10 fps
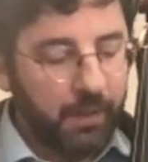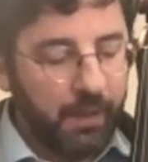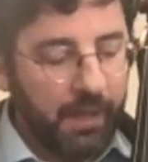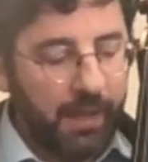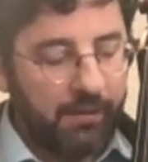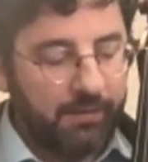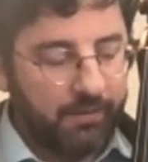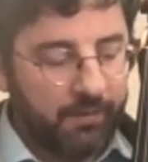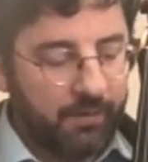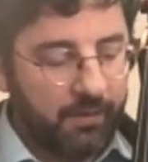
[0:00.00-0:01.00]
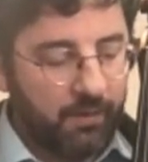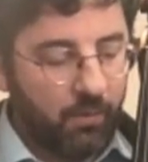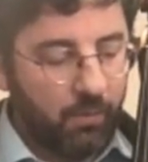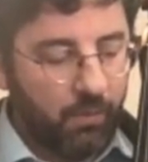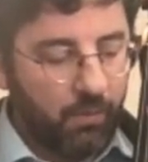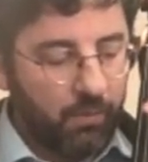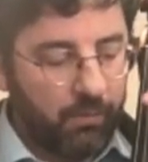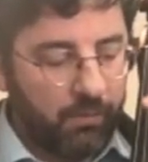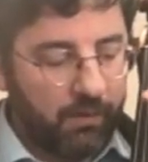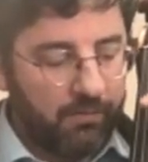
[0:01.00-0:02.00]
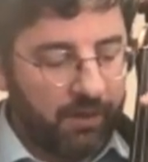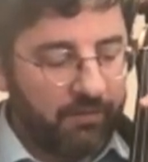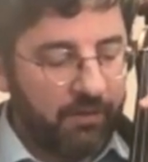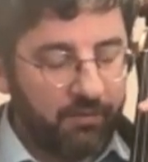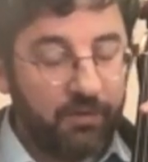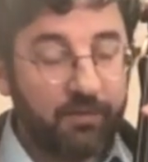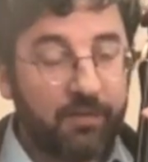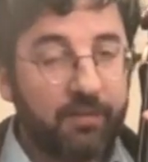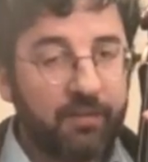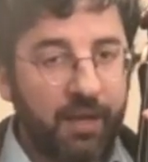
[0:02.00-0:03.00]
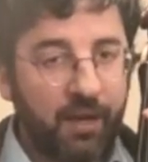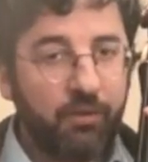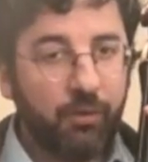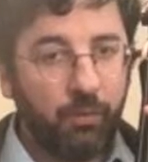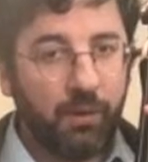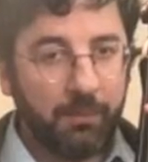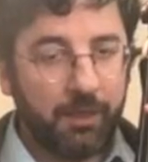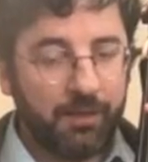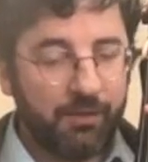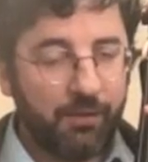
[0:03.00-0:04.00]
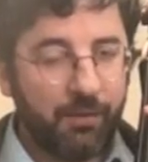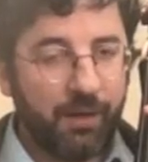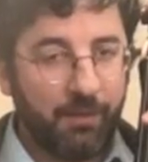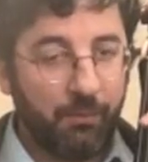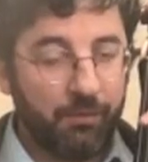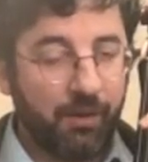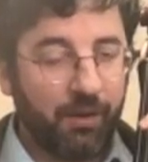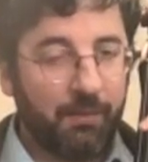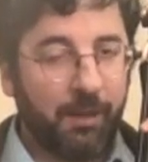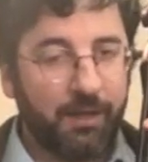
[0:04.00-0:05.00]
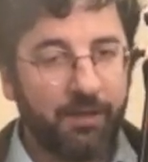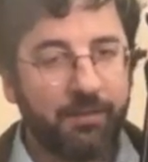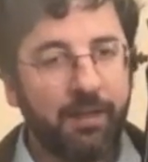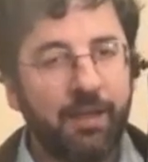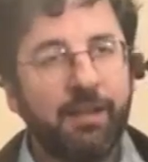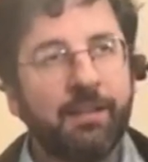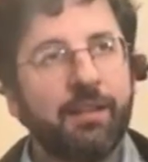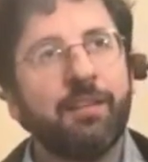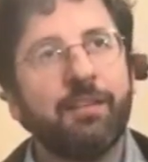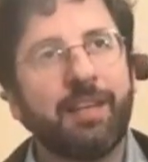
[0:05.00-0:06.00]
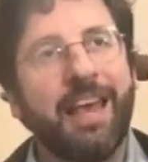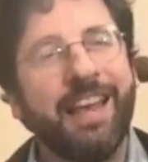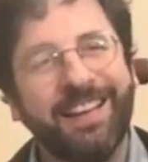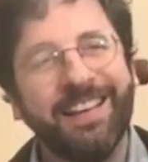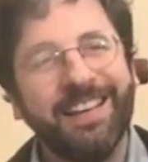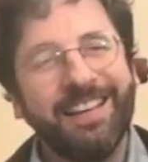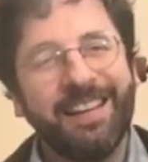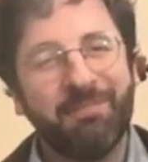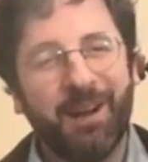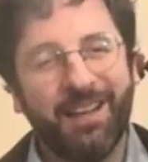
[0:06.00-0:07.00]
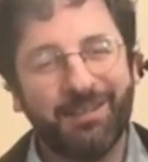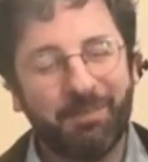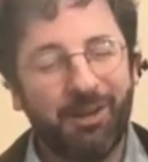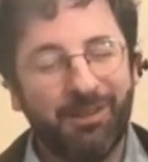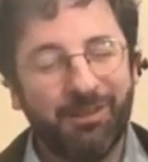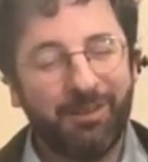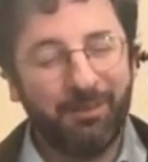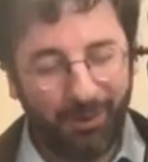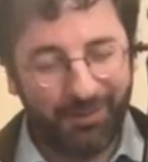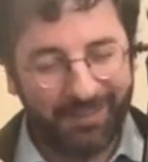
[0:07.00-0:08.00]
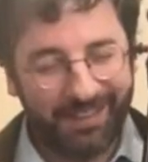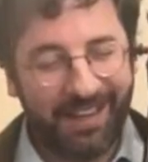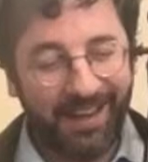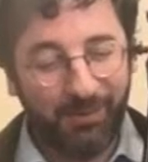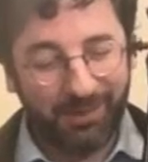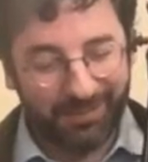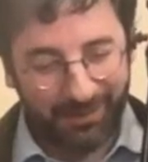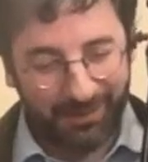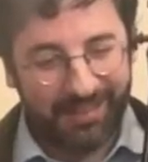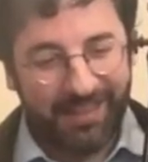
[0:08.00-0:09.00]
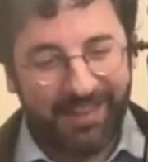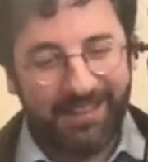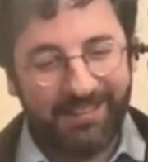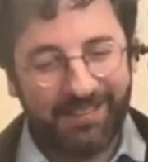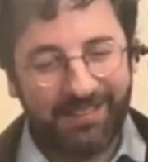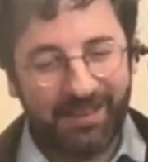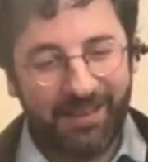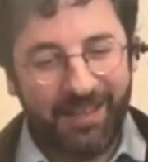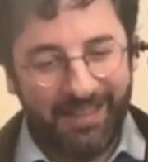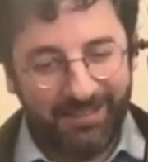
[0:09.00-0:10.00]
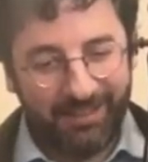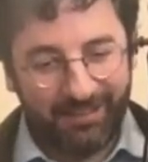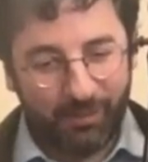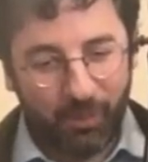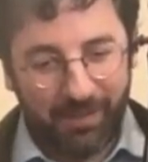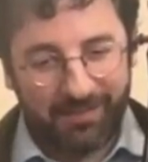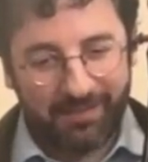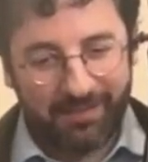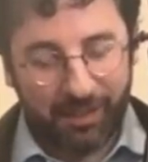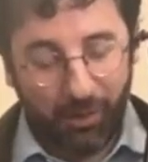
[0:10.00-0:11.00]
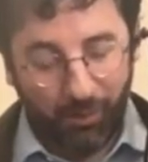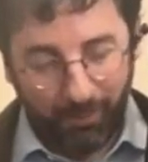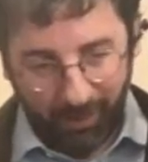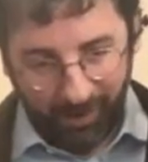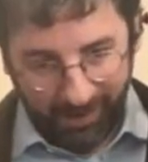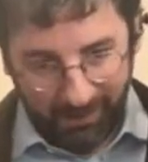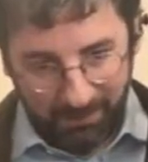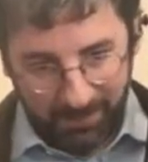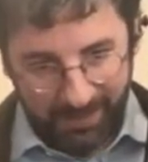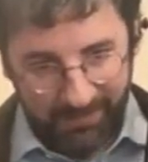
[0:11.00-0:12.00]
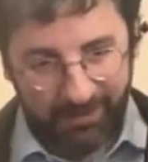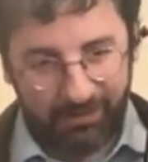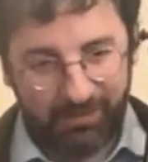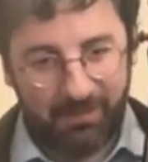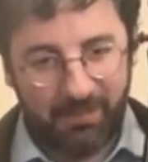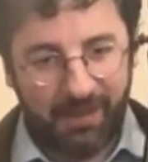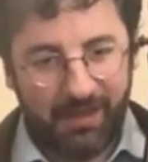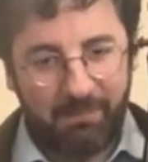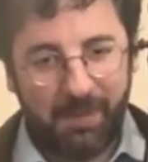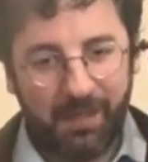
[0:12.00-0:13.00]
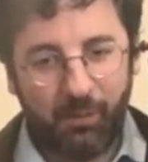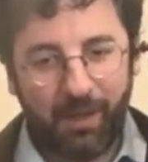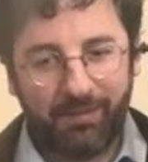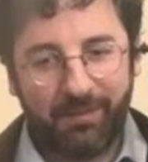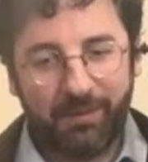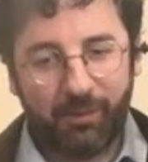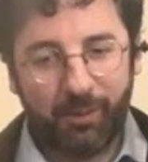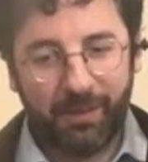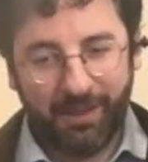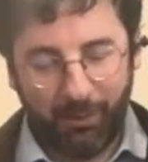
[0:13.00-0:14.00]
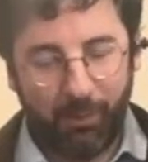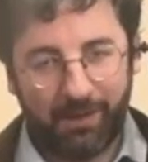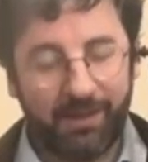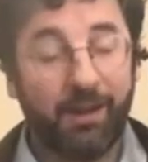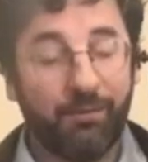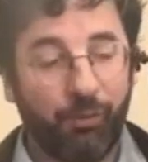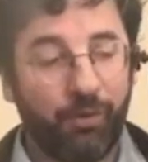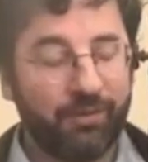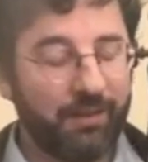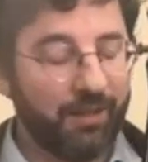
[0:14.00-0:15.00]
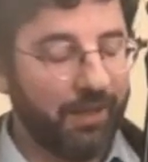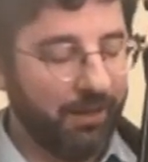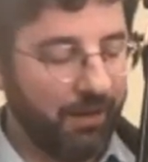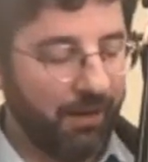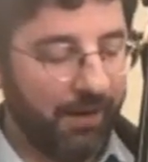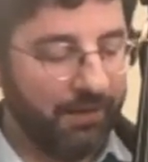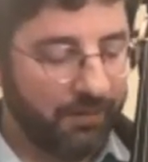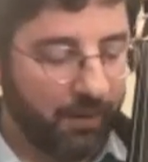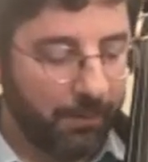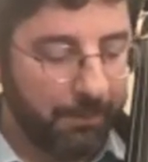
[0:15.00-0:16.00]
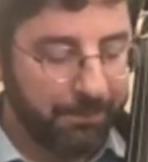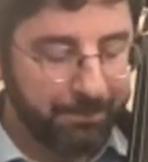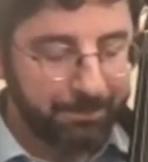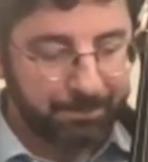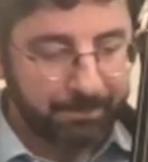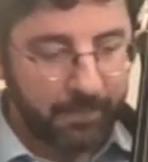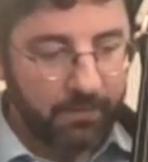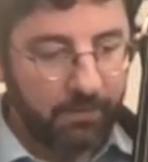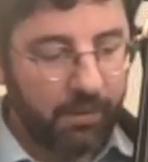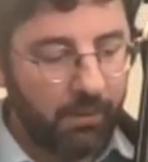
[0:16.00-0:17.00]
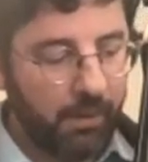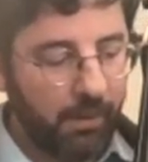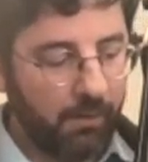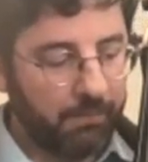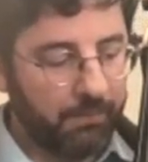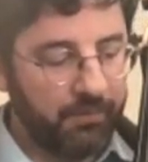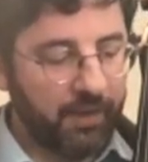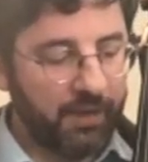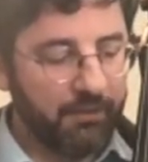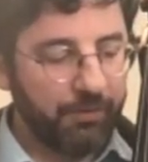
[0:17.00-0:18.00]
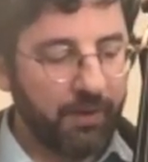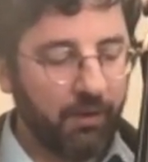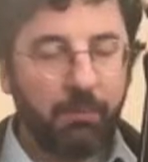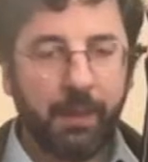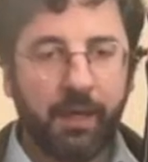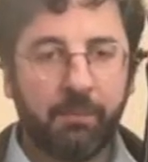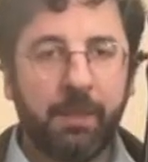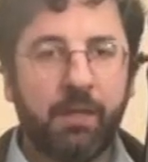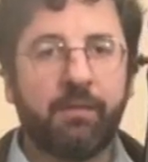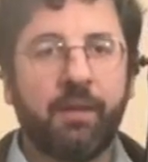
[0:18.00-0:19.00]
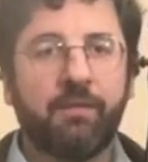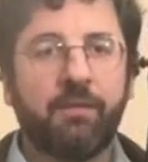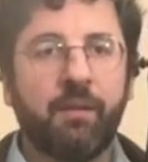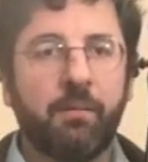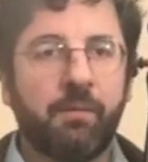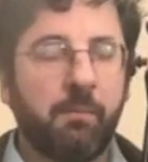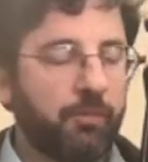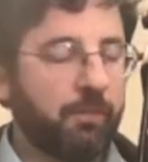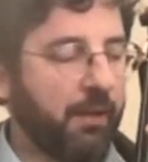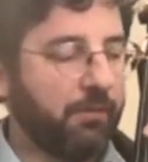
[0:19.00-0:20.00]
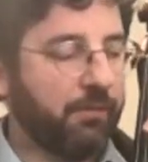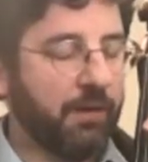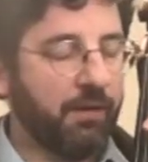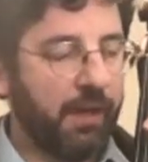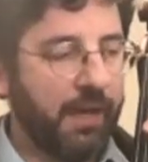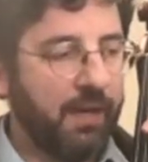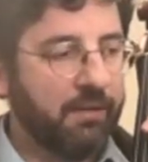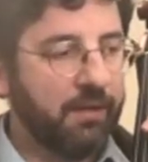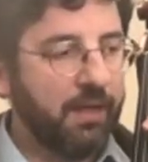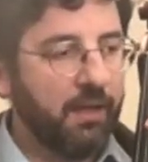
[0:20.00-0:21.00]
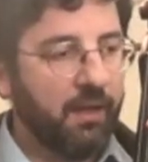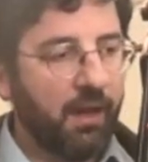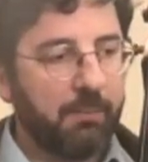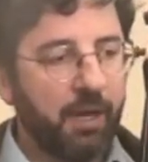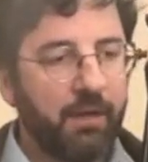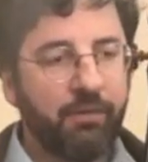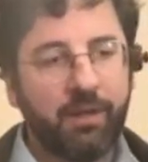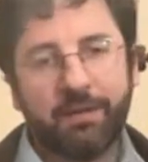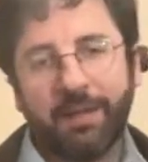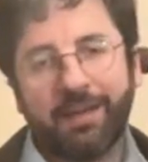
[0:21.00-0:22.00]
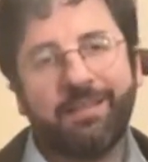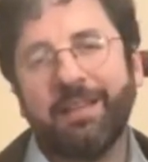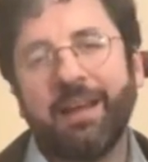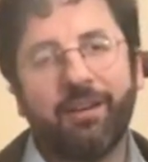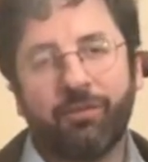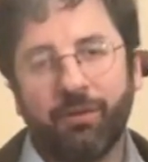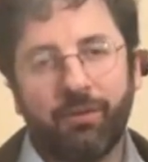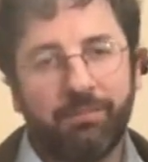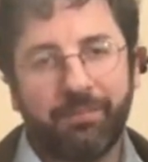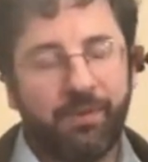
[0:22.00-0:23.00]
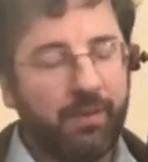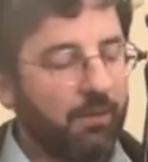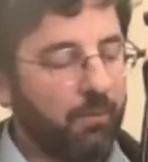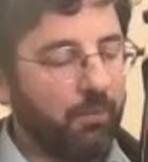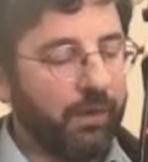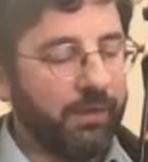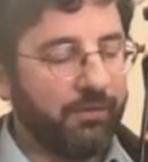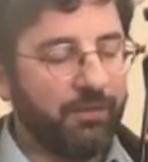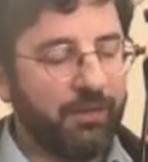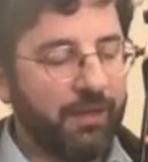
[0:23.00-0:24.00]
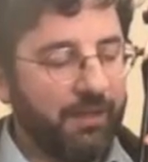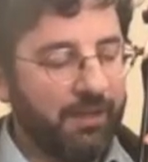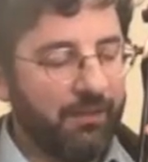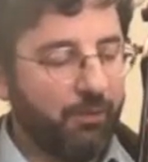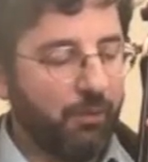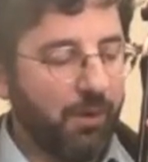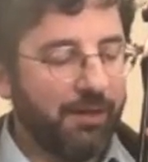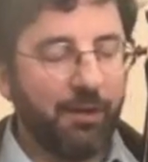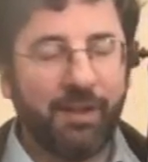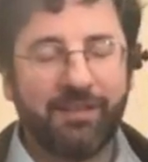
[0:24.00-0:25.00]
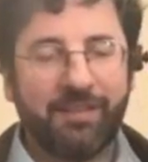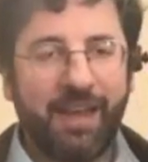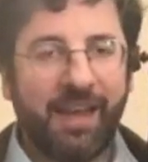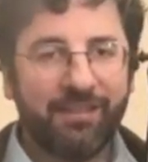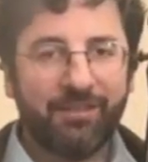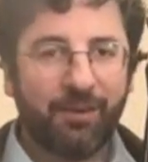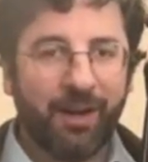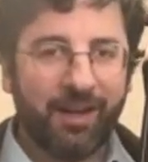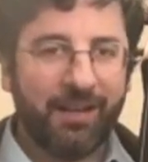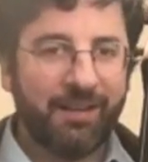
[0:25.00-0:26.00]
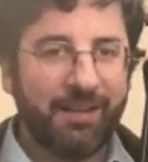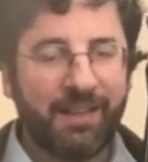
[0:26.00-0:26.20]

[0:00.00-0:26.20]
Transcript: And essentially I'll just tell you what I'm going to do and then we'll talk about it, because this is, in my experience personally and with students, this is the easiest one to go awry because there's many ways to do it incorrectly, unfortunately. All right, so here we are. Second finger I'll pick because that's the most balanced finger of the hand. I'm kind of on like a D natural, which if you want to know, that's A string.